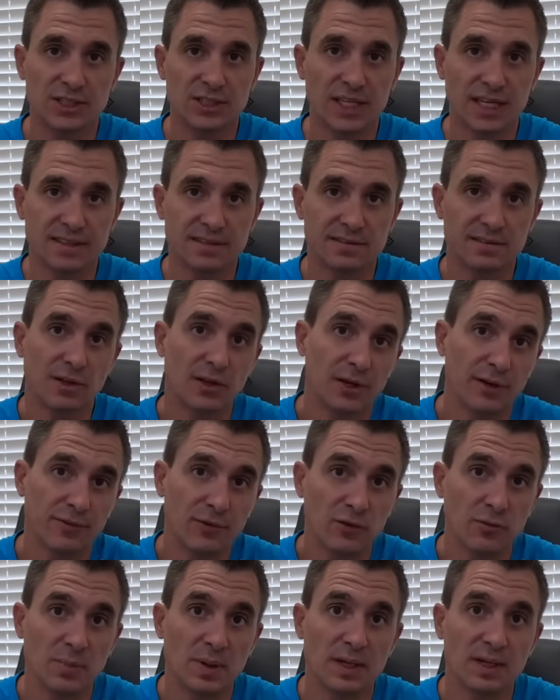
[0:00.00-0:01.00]
Chances are, if
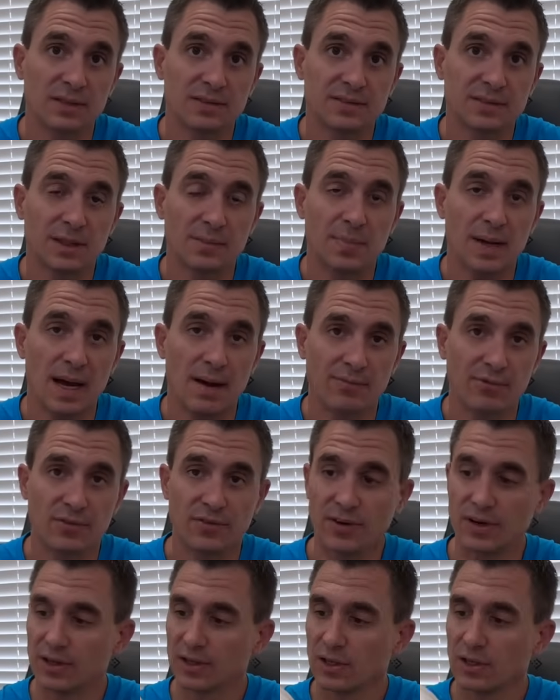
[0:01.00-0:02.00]
you've been on CPAP for
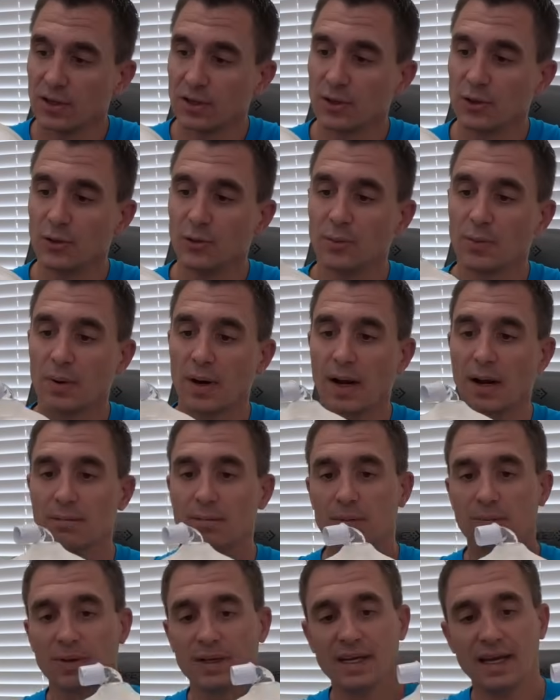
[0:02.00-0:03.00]
very long, you
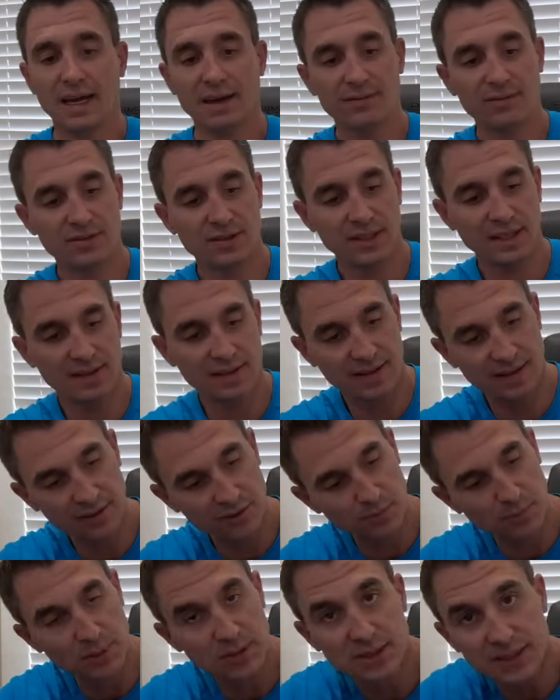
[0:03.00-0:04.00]
probably have seen this
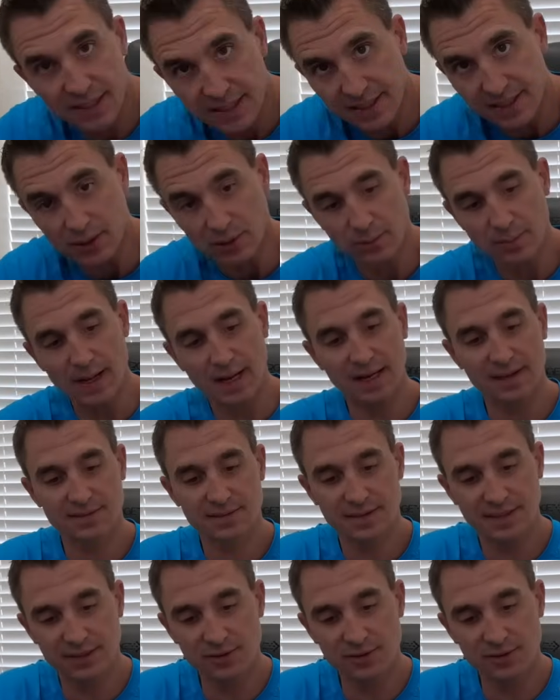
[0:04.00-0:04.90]
particular mask.